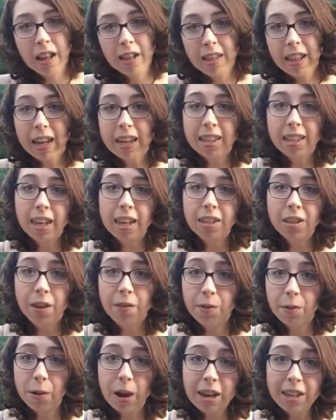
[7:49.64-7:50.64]
Thanks guys all
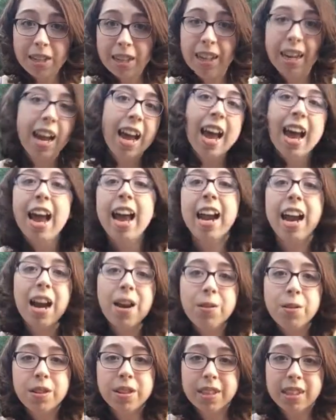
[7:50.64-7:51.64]
for watching, and
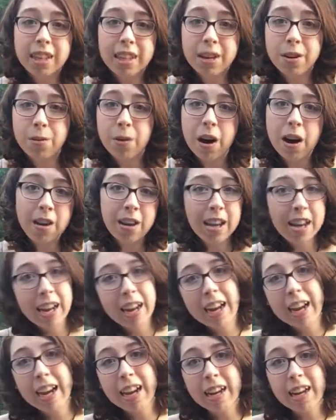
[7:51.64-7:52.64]
I will see you all
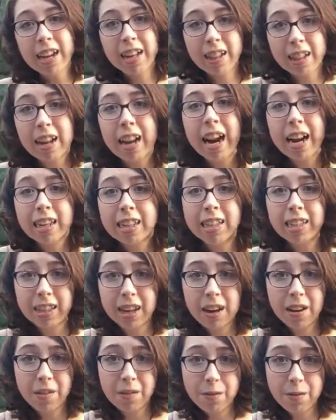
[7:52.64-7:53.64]
in the next
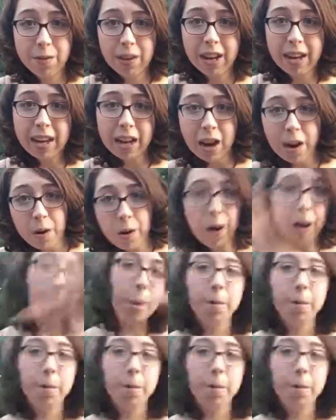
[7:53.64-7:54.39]
video.